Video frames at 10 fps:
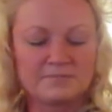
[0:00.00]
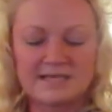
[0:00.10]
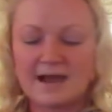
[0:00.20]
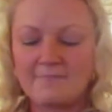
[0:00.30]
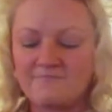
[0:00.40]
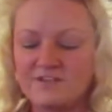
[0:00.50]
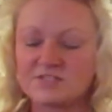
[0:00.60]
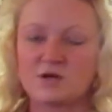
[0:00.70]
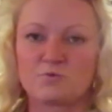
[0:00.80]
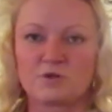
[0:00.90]
top
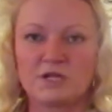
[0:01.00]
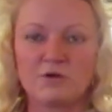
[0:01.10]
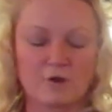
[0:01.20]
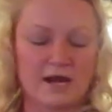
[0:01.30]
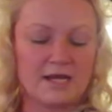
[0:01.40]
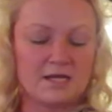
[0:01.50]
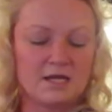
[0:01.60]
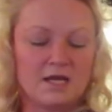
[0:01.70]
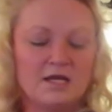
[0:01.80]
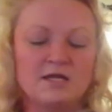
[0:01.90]
fits on really great.
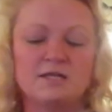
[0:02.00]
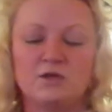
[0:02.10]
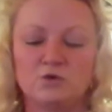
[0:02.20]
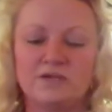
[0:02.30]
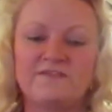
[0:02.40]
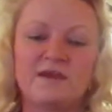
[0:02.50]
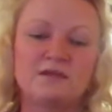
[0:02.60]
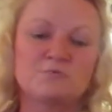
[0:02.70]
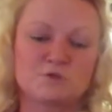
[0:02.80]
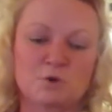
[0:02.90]
The only thing
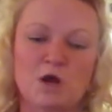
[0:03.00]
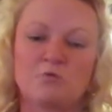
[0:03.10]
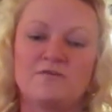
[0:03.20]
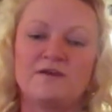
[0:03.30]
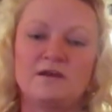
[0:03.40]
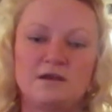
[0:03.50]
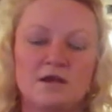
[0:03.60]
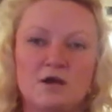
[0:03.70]
that was wrong with it